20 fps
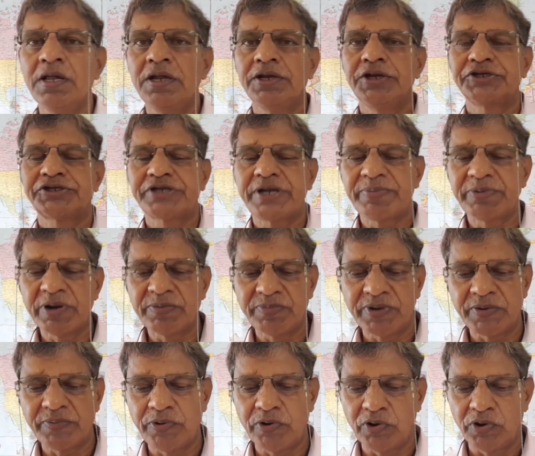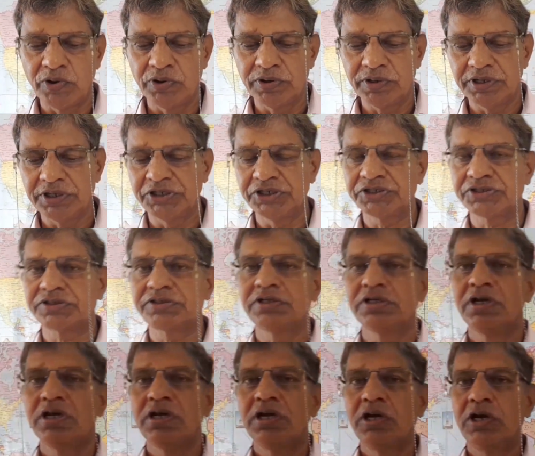Step number 4 is
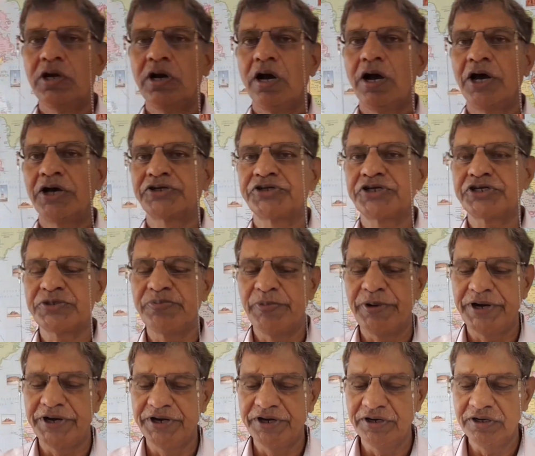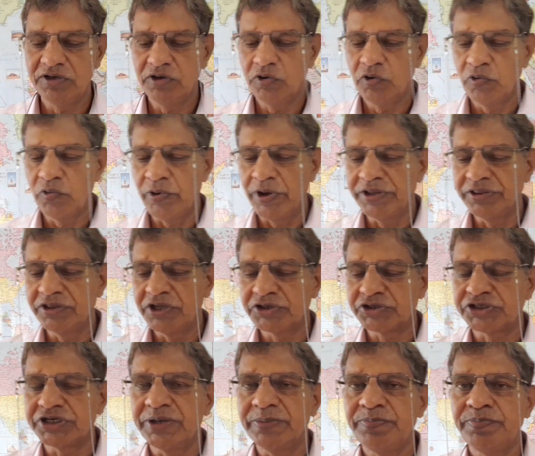assessment when the
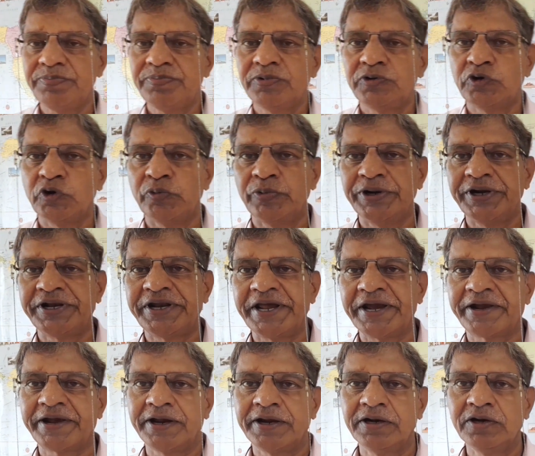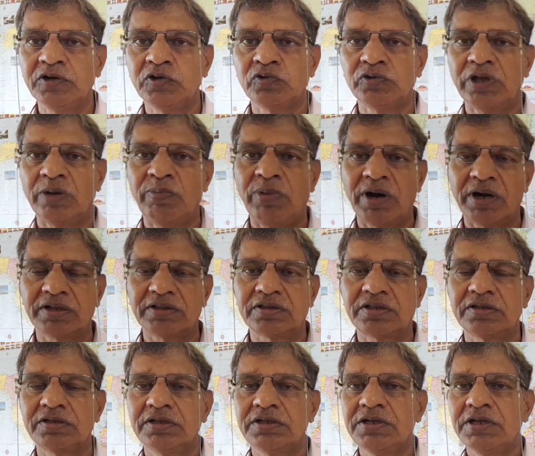ship to be taken to the berth.
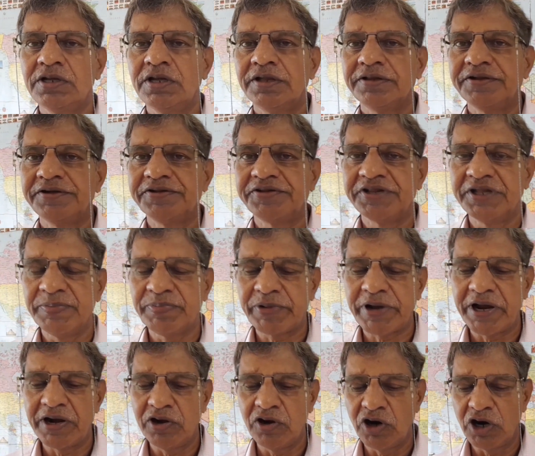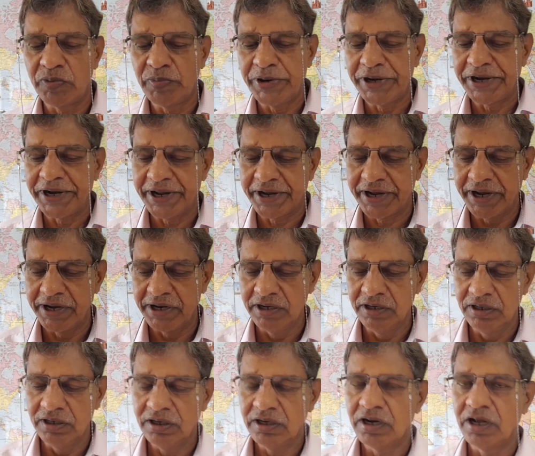See, ship cannot be
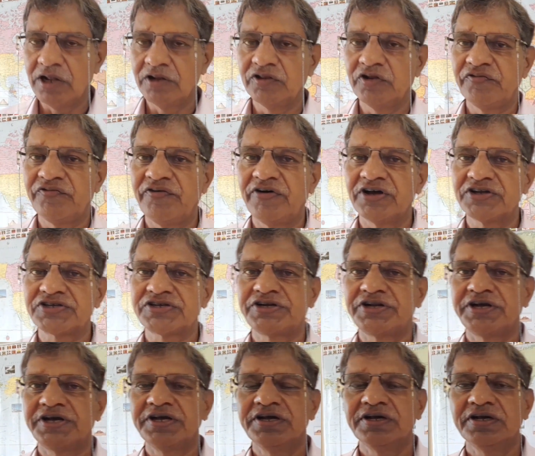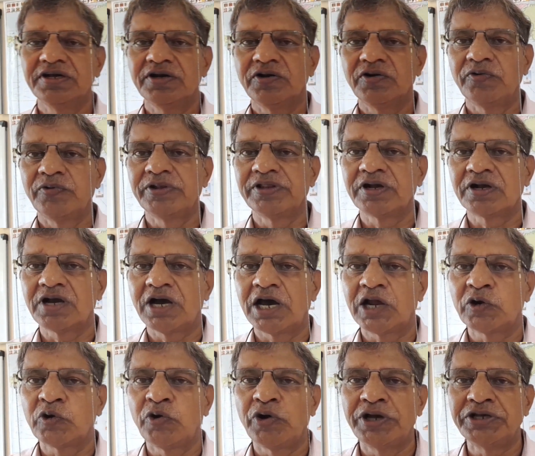taken on the first day when the
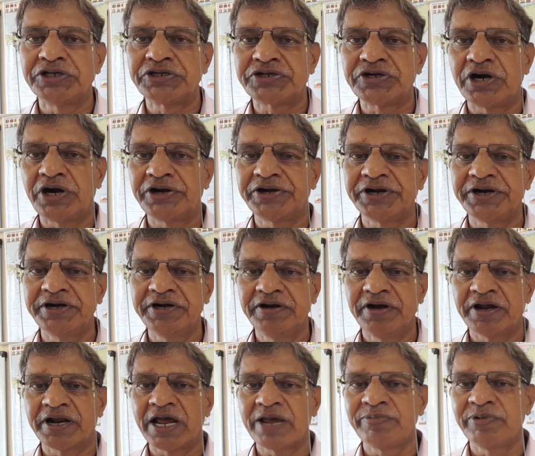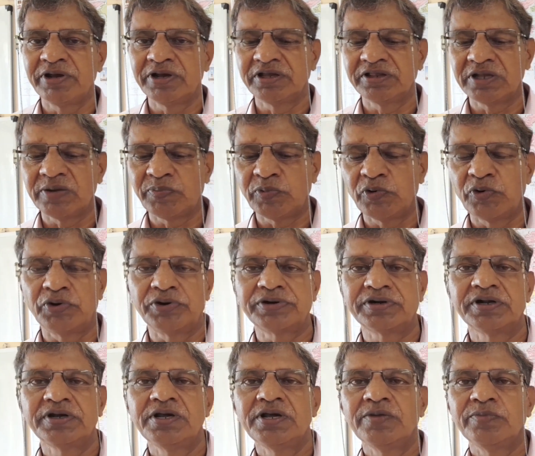cargo has started arriving in the port,
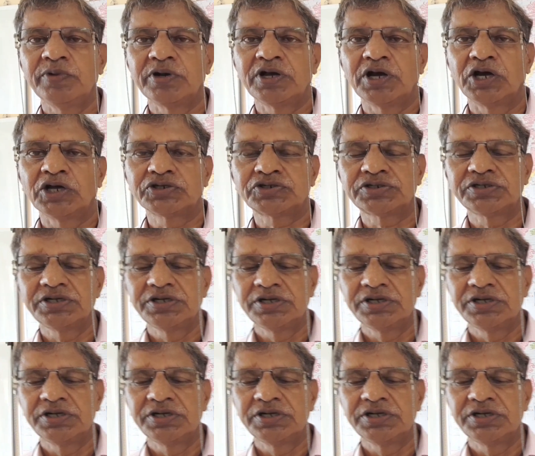because